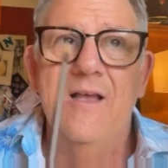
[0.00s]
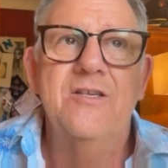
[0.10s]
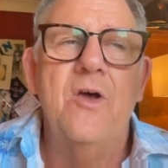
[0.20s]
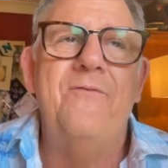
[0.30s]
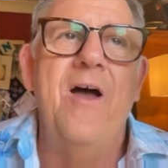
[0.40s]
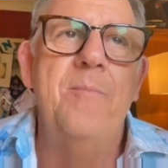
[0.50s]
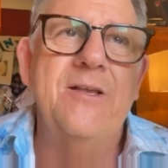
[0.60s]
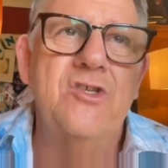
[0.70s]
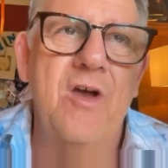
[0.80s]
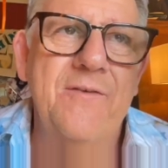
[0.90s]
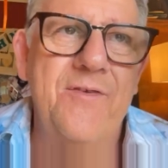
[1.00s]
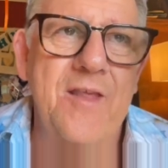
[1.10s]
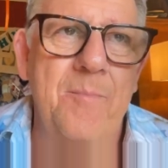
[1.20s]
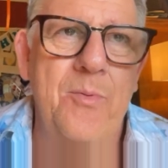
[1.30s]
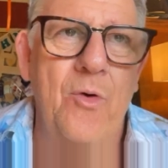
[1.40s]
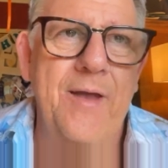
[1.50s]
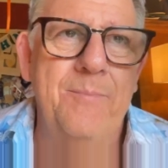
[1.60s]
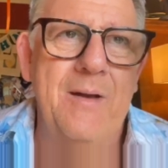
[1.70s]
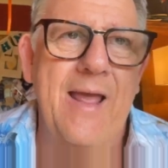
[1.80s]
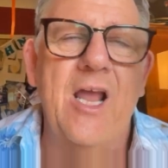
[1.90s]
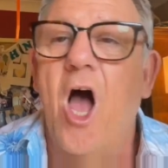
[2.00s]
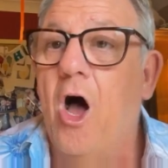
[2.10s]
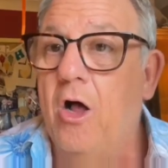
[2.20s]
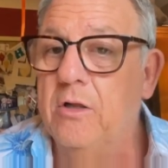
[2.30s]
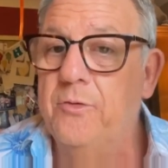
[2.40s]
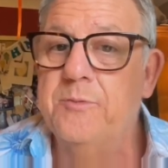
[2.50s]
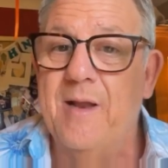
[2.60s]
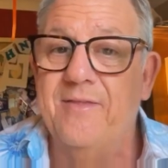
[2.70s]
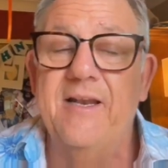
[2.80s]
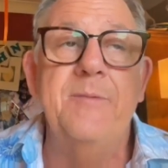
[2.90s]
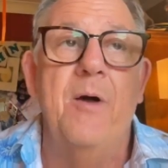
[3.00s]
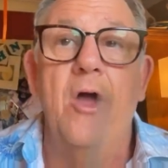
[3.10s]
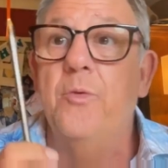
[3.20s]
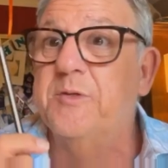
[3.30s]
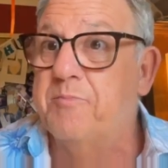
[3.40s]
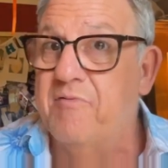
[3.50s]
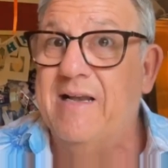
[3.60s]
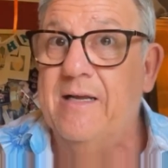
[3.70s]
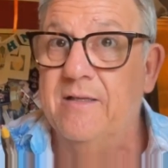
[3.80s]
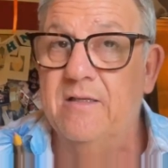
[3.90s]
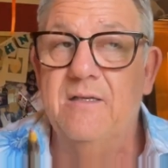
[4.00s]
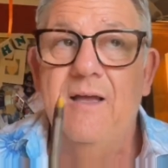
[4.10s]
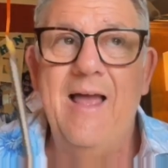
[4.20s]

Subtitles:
So I felt a bit sorry for the boy, Carl, who was playing the lead part, who was brilliant.